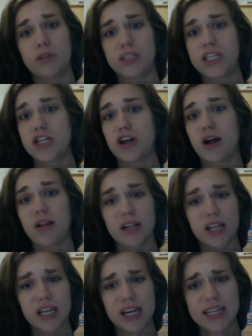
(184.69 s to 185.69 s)
He did not look
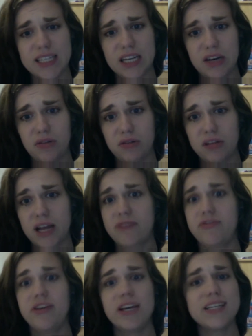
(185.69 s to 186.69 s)
like a 19-year-old. And
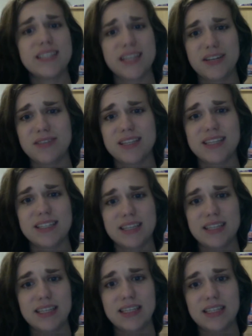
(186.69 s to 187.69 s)
if he continues this
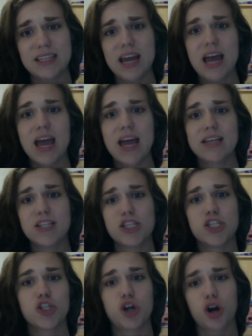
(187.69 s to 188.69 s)
season, his
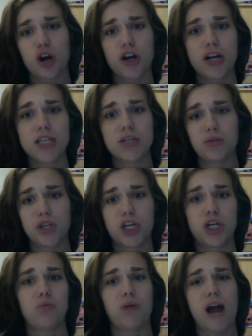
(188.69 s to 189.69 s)
star is only
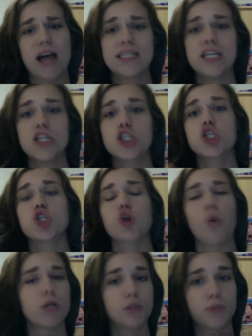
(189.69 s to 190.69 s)
going to rise. He has
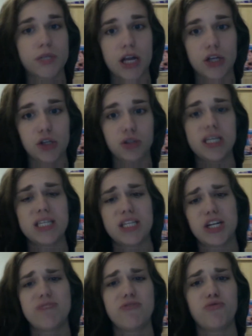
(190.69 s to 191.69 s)
so much potential. He
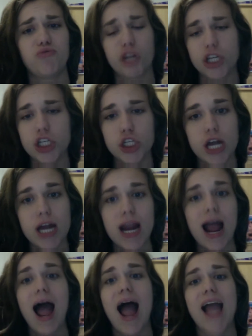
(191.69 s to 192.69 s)
has not even reached
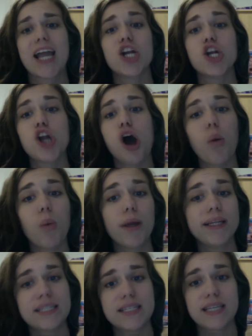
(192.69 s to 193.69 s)
it. I cannot
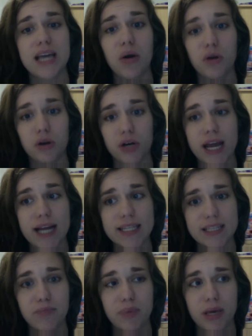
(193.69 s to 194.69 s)
wait to see how good he
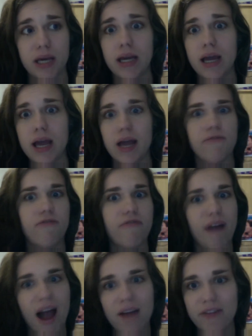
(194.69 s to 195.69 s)
ends up being
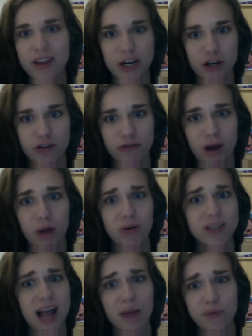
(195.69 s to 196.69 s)
5-10 years from now.
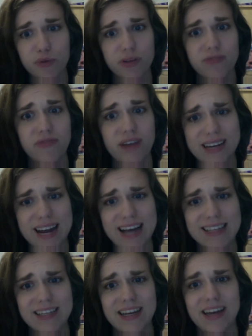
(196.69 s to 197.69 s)
It's absolutely
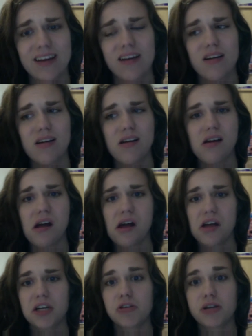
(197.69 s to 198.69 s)
fantastic.
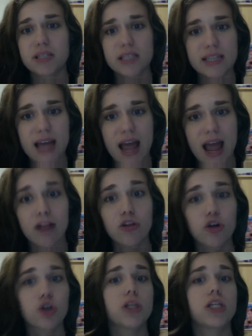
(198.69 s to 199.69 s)
Chris Letang
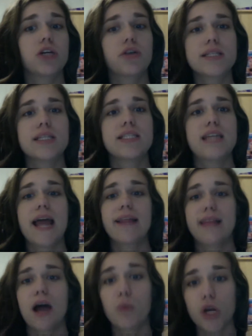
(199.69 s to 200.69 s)
looked like the Chris
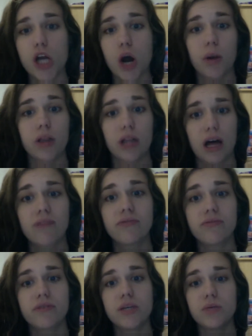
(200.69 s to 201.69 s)
Letang that we know and
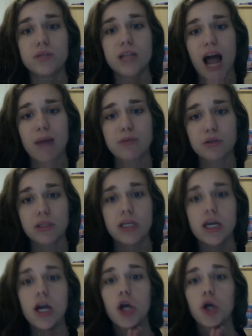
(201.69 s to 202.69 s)
love. He was
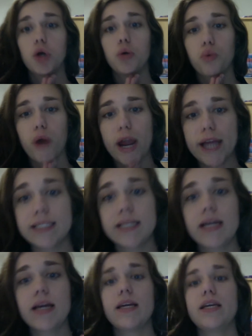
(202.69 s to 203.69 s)
absolutely great.
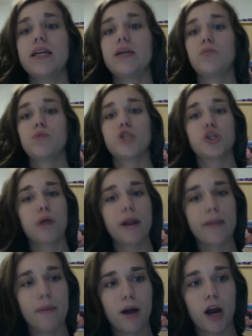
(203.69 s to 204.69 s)
He was
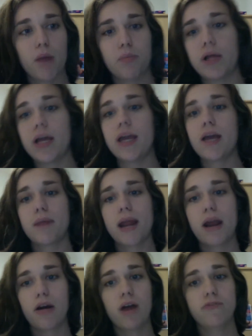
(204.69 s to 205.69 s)
great in the power play. Him and
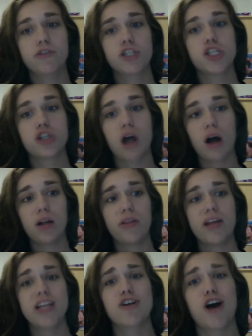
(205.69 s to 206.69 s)
Erhoff were
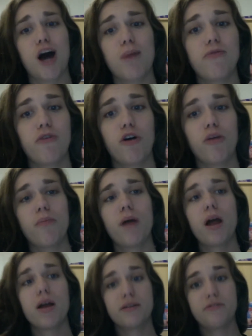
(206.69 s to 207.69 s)
solid. That top 4
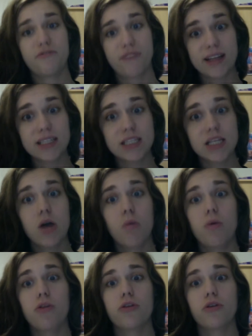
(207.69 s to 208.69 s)
defense
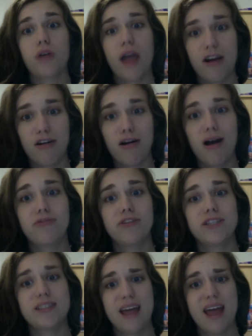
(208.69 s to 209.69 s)
with Erhoff,
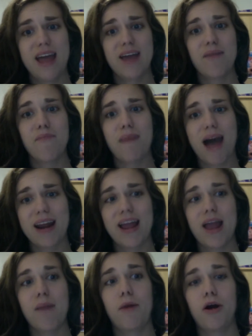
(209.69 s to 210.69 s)
Letang, Määttä,
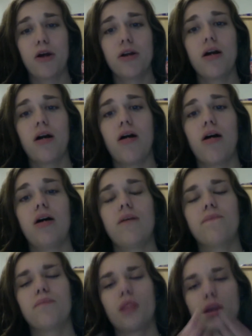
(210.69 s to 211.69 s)
and Martin.
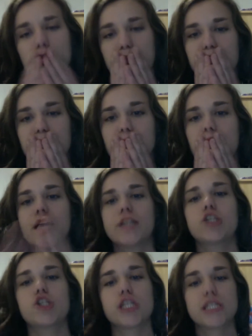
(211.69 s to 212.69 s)
Ugh.
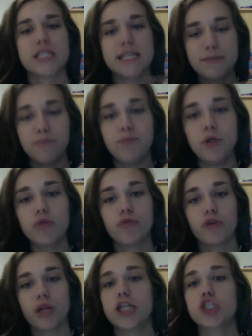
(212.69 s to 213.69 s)
It's just, it's
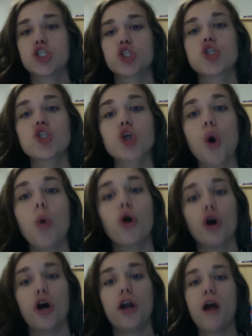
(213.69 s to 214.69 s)
beautiful. It is so
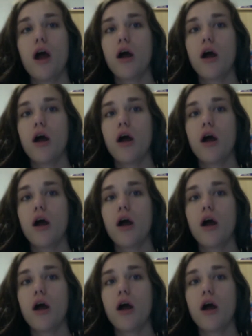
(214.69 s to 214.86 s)
good.